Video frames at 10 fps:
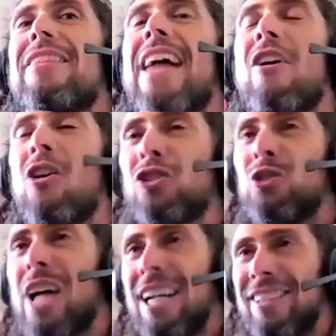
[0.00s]
that also
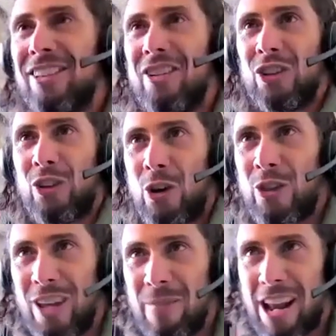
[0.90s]
ties into this third
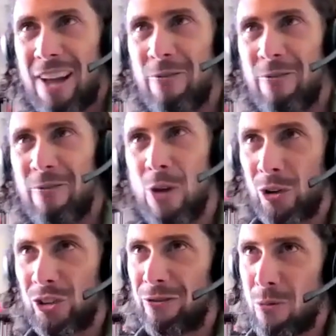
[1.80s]
theme that I'm
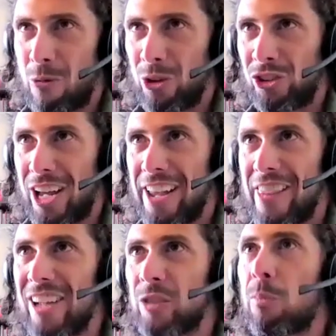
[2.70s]
noticing from what we're saying, and
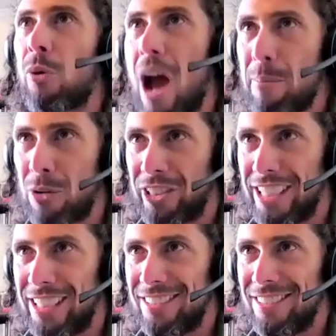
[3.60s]
that is
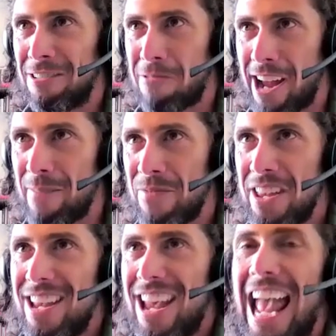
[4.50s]
property, right?
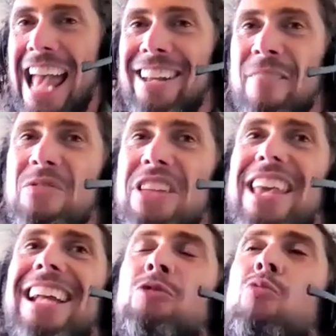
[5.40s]
And
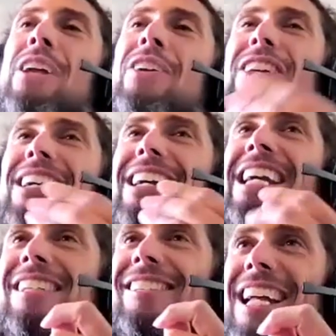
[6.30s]
it's weird in
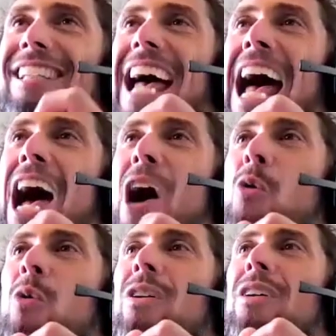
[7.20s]
a sense
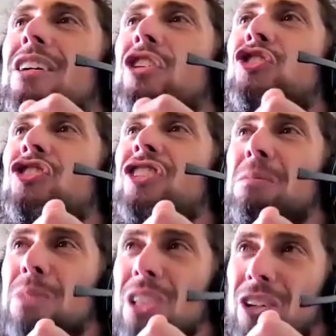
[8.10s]
how
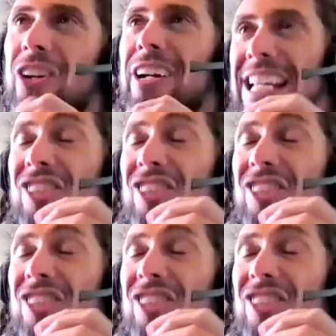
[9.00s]
similar in